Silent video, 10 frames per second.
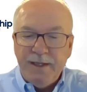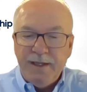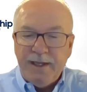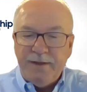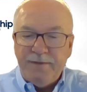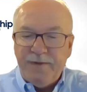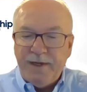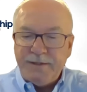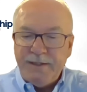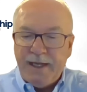and the
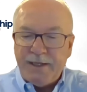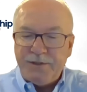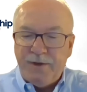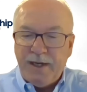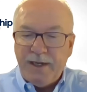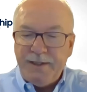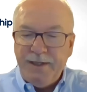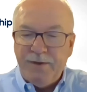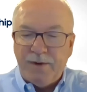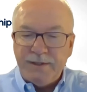Fed's national I
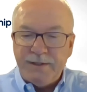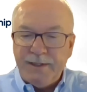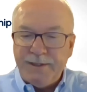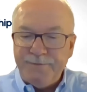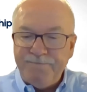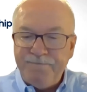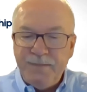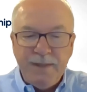T organization.